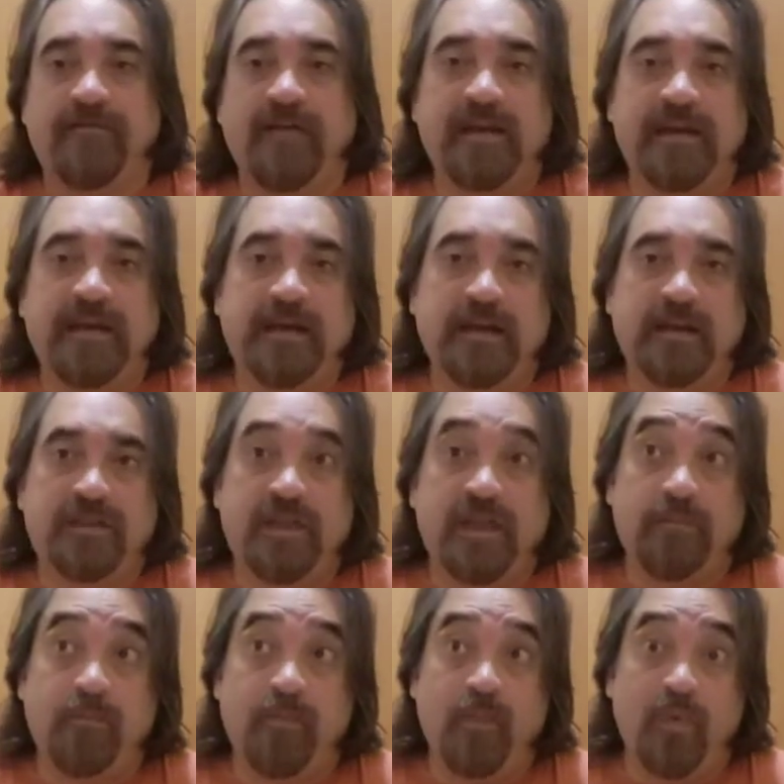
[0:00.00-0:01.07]
If I need
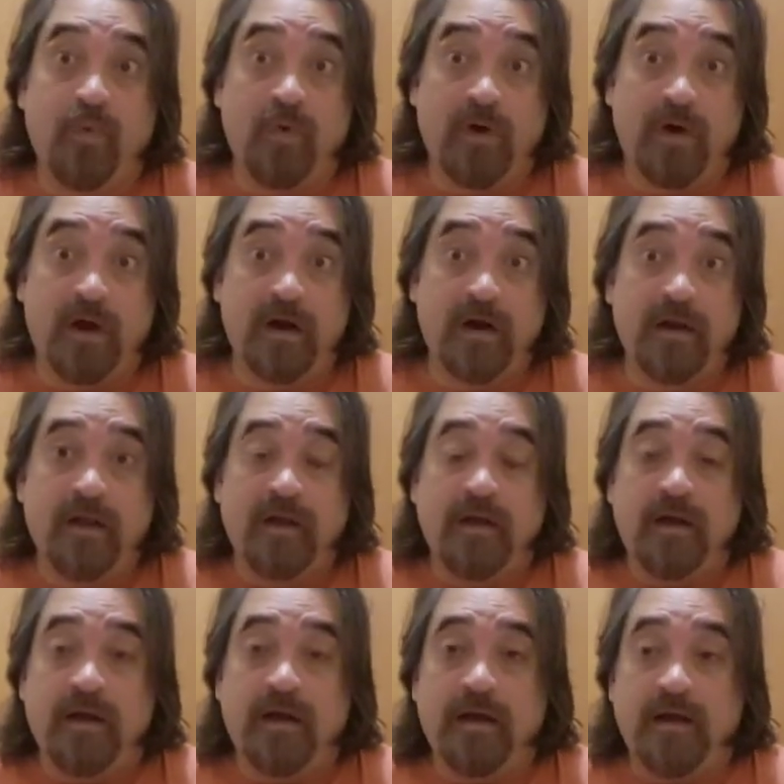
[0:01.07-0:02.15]
anything more,
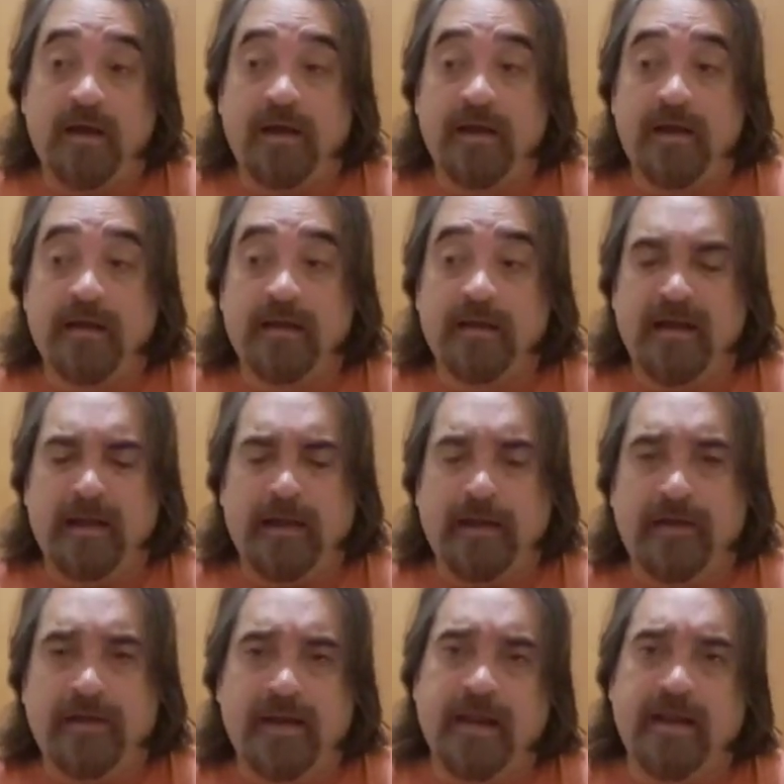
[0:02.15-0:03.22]

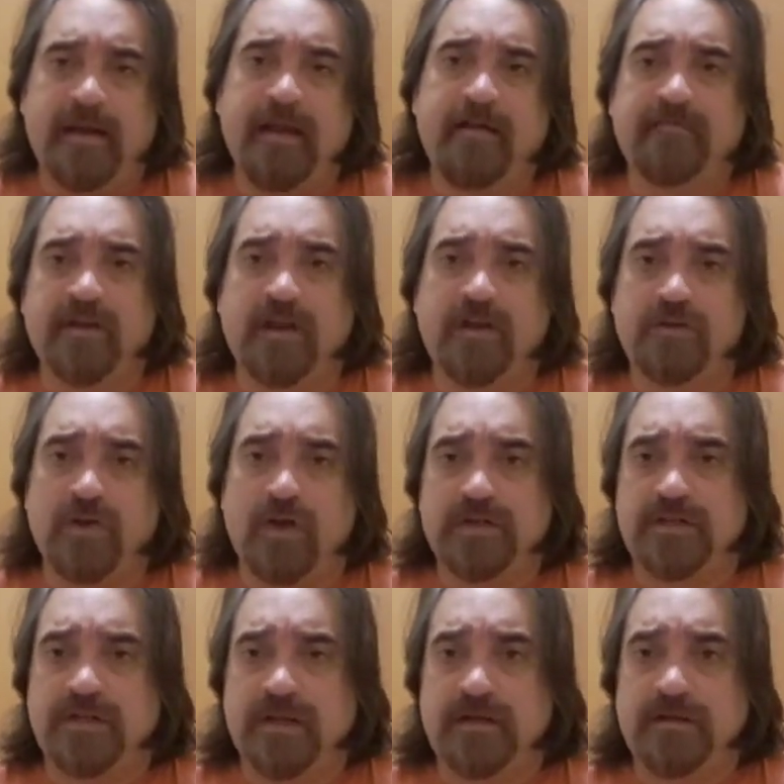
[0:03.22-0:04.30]
I'd have to
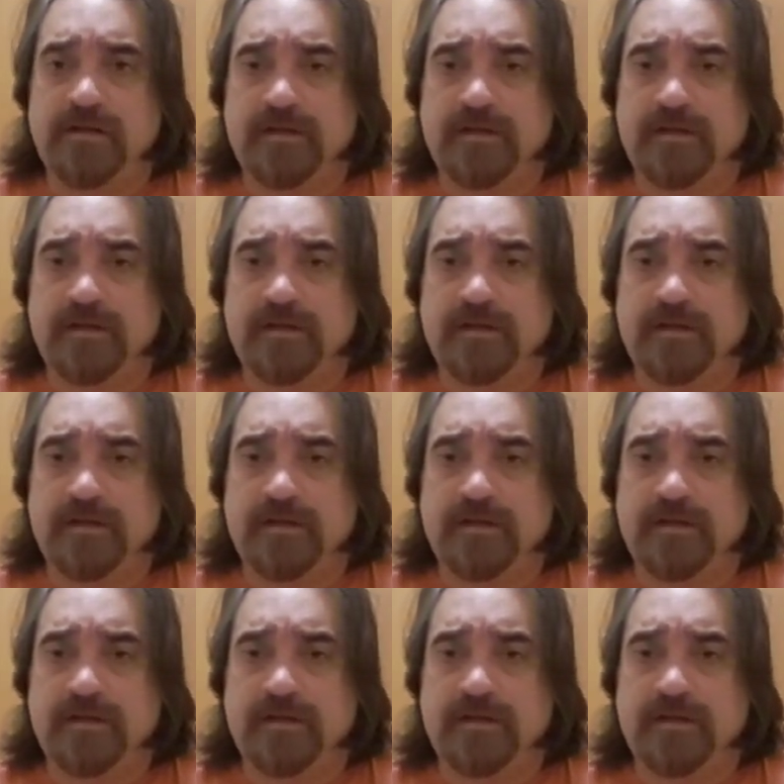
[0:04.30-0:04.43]
adjust